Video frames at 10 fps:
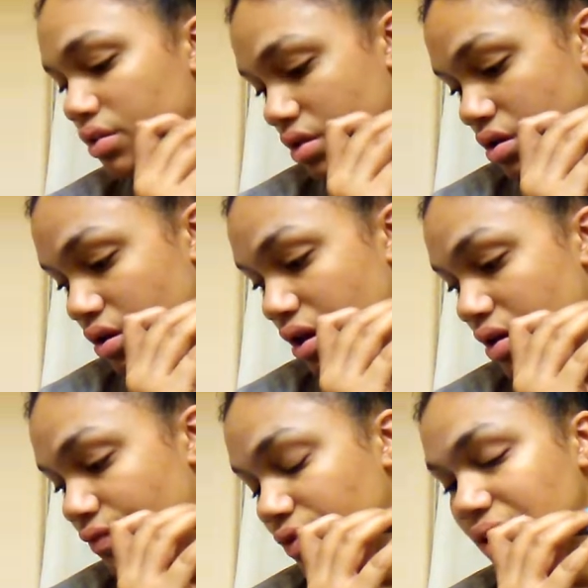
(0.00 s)
Think
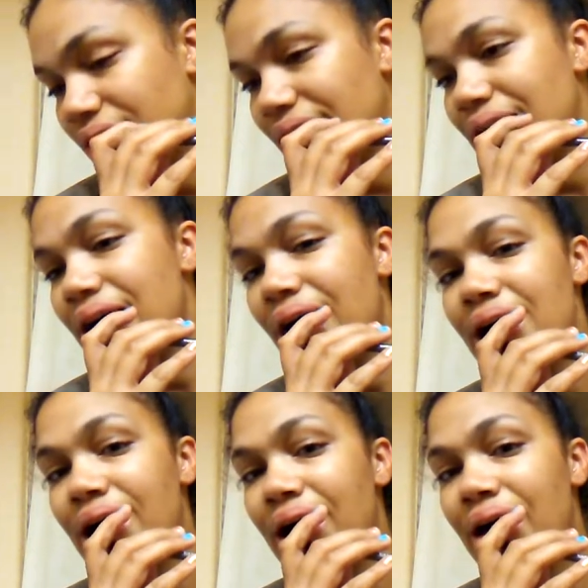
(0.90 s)
I
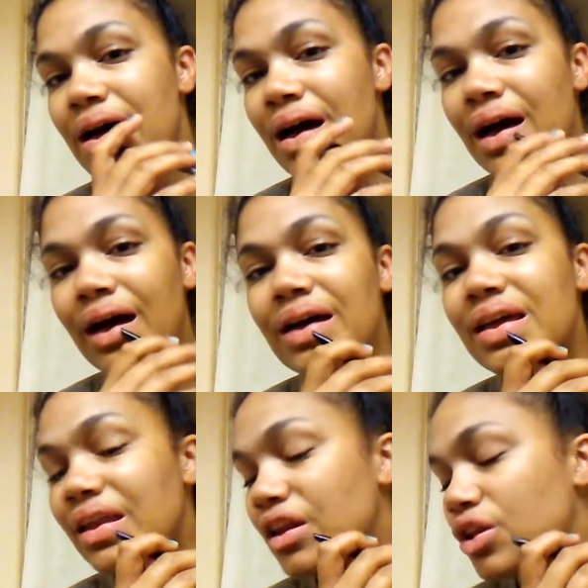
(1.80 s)

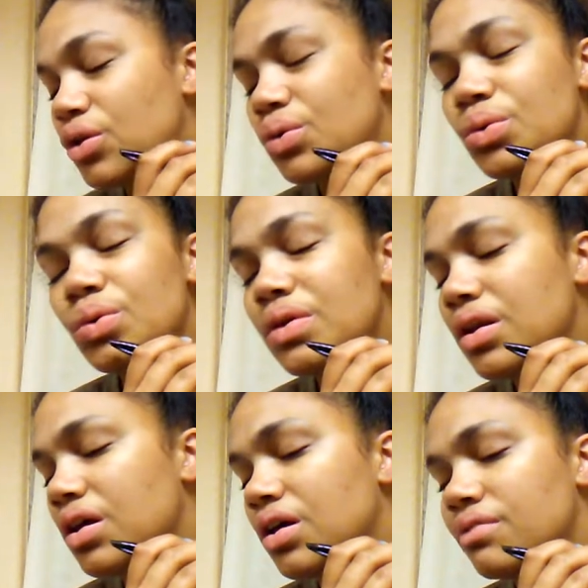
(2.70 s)
forgot you
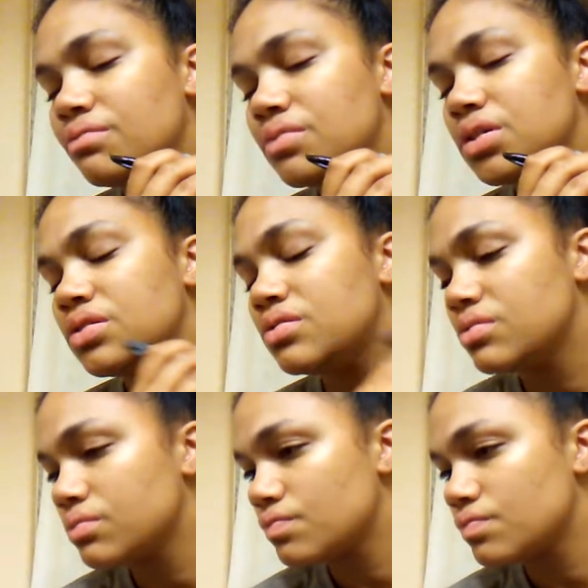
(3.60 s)
love me.